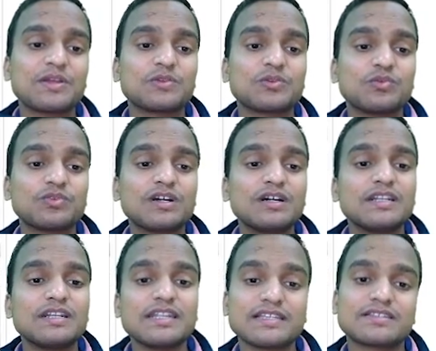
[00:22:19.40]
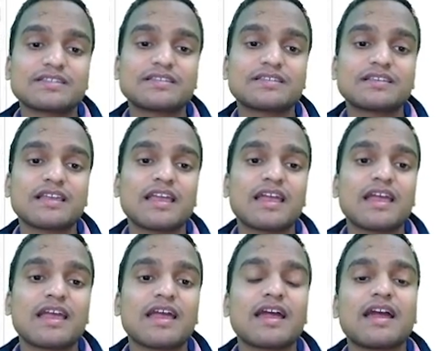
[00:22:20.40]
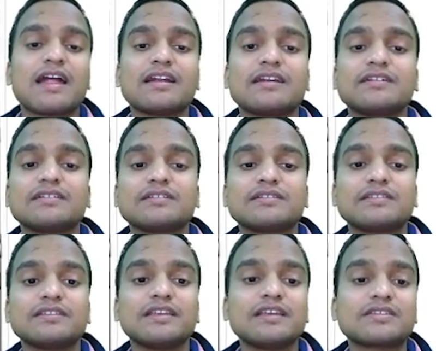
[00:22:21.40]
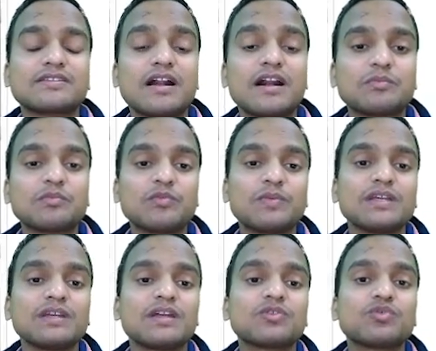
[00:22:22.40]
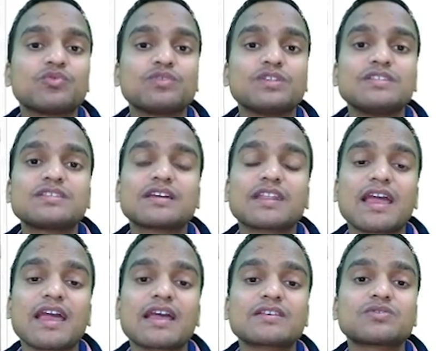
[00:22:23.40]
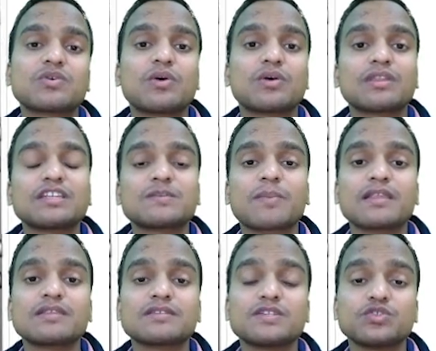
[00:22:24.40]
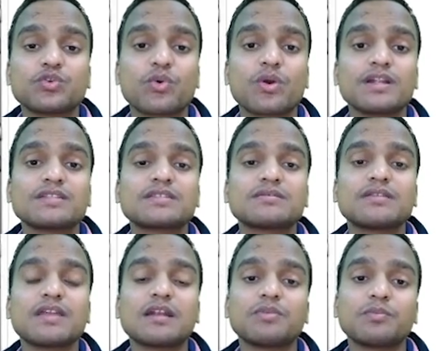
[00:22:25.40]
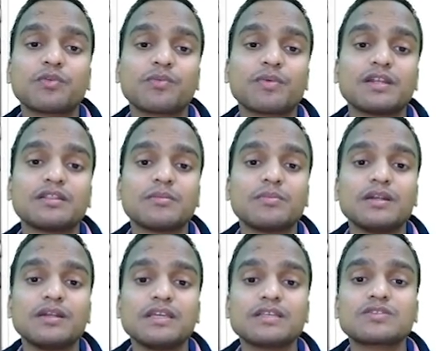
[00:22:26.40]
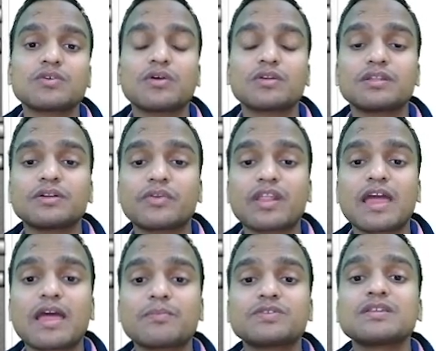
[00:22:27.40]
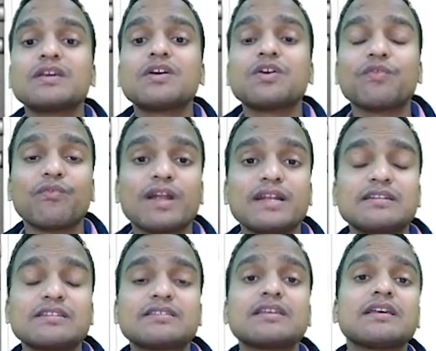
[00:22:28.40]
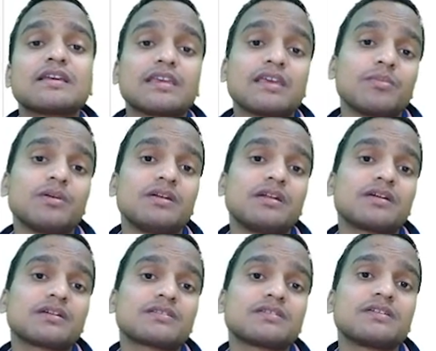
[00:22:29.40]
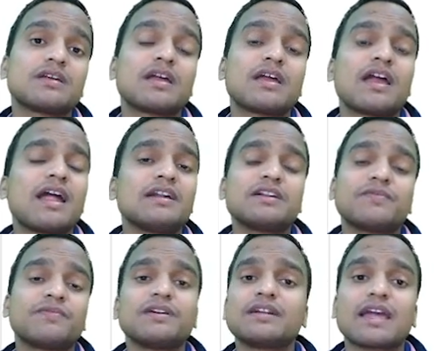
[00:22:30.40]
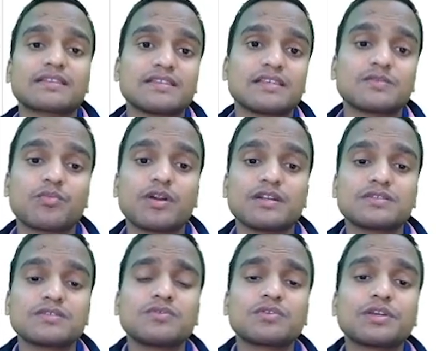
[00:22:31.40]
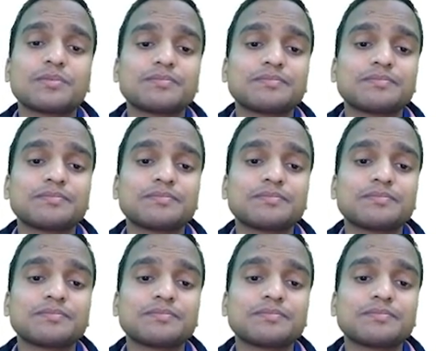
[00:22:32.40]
through the nests, and they start moving through these cracks or the expansion joints that we provide in the buildings, or the traps, vents, cable ducts, and different access points. Okay.